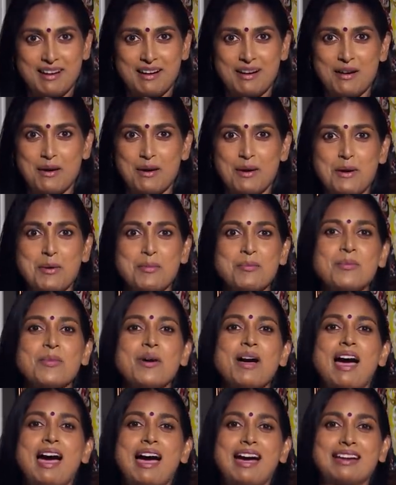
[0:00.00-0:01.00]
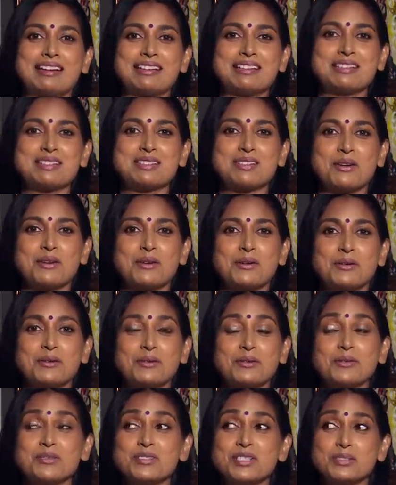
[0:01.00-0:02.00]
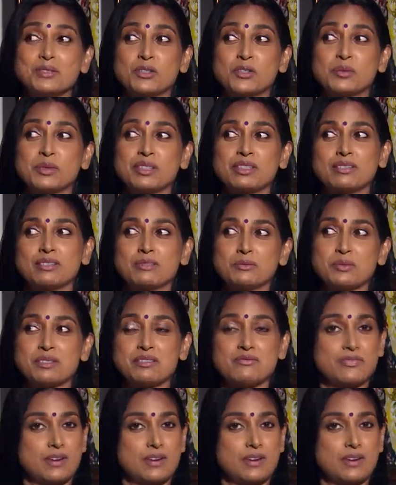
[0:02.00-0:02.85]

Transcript: um, and so she told me it was